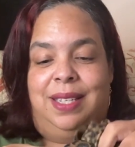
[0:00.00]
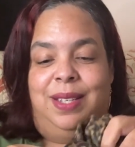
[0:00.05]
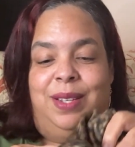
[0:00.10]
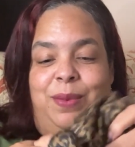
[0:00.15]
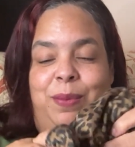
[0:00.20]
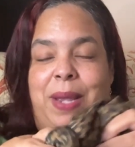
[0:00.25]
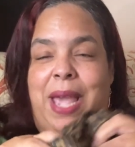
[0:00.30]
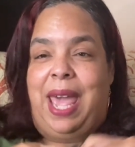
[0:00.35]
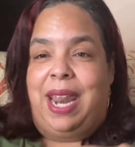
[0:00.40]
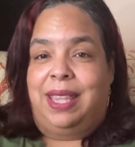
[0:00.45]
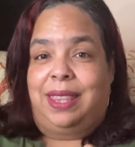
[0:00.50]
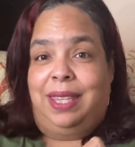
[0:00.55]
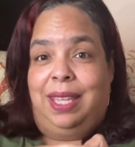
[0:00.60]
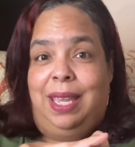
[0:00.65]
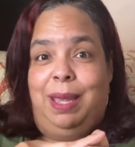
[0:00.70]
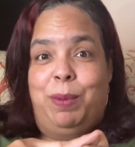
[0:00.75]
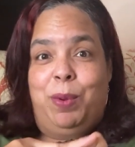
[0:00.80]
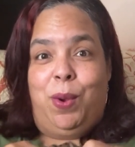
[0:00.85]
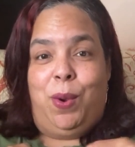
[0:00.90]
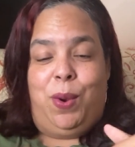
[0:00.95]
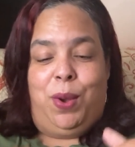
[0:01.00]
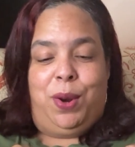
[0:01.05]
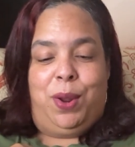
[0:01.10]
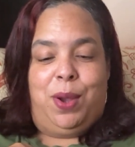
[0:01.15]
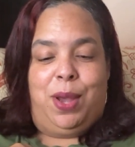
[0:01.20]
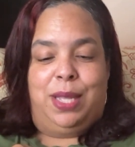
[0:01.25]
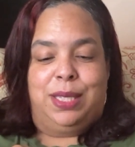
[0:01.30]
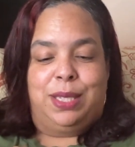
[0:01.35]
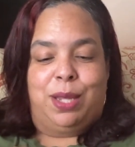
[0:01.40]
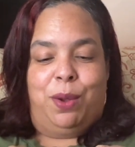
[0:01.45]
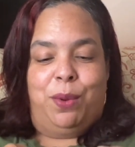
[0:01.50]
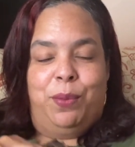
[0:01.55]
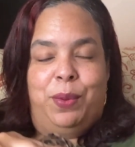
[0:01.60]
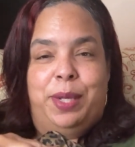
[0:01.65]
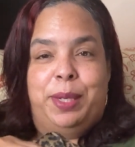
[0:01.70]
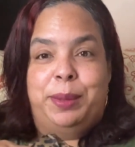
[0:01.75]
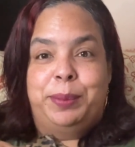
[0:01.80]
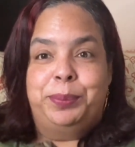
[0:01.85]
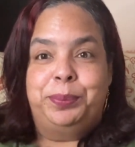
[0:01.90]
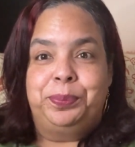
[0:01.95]
We got a theme going on, don't
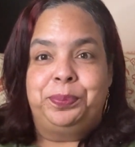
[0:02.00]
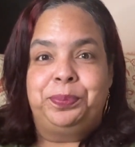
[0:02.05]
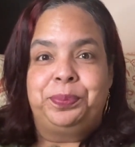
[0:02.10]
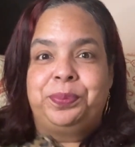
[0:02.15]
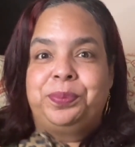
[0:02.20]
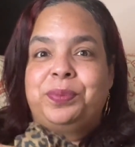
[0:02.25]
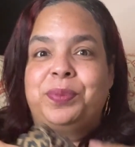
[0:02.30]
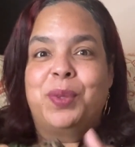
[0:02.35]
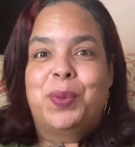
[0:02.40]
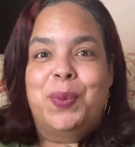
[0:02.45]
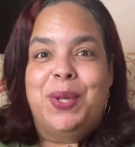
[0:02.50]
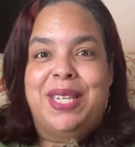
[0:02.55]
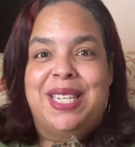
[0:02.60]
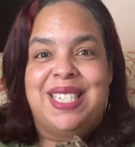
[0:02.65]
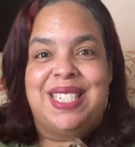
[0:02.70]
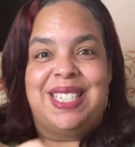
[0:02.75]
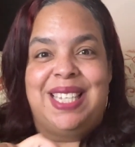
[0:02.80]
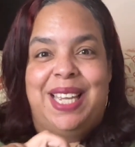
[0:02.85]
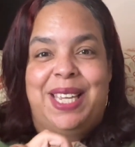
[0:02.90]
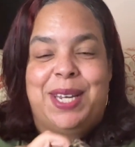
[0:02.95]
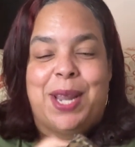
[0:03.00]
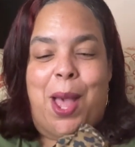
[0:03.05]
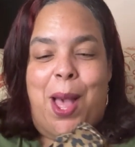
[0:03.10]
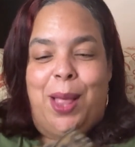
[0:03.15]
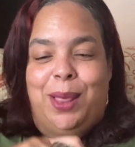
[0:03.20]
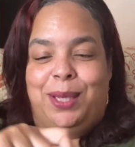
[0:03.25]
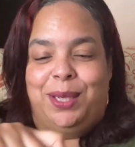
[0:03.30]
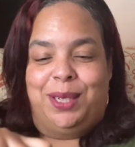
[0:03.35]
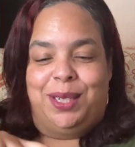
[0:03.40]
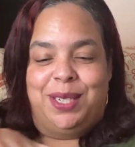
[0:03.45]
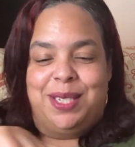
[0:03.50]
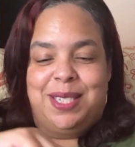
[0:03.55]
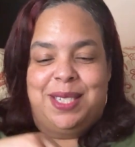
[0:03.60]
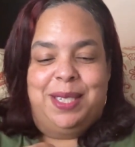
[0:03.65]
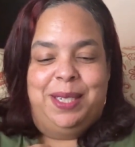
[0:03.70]
we? With this $10.